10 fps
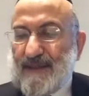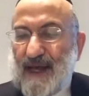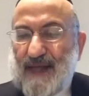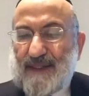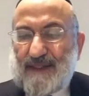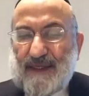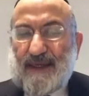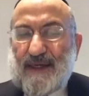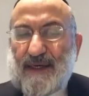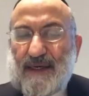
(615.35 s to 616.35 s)
and
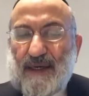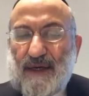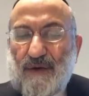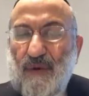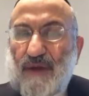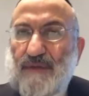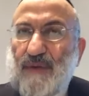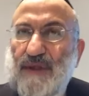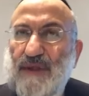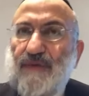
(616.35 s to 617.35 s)
here, what's
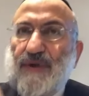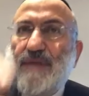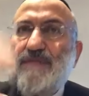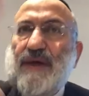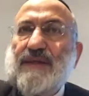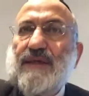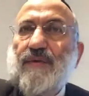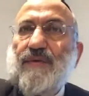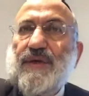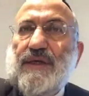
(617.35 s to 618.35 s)
best for the person
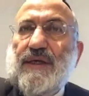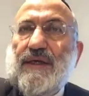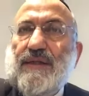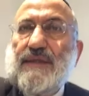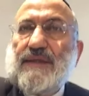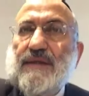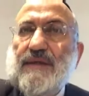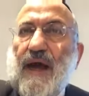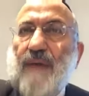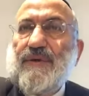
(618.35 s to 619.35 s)
over here, this
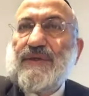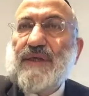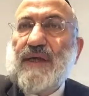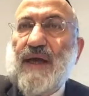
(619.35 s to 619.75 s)
happens.